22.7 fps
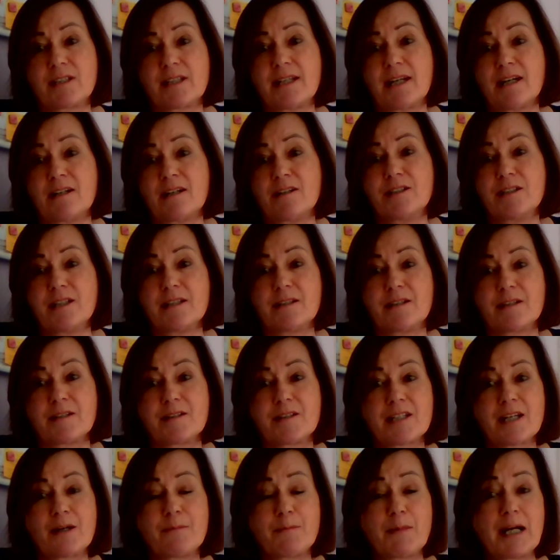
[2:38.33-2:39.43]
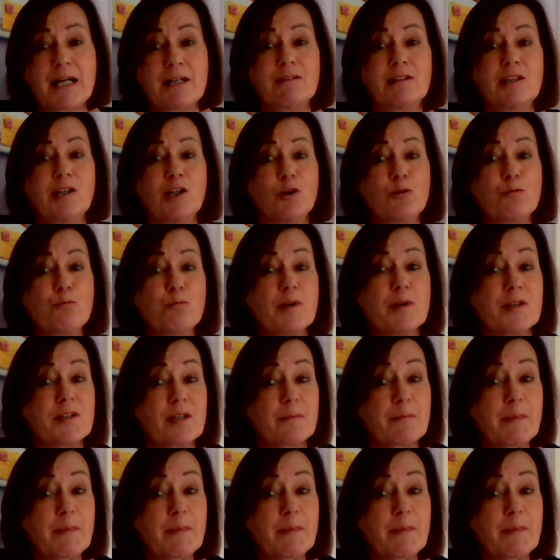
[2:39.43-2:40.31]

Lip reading: The idea that somehow, along with a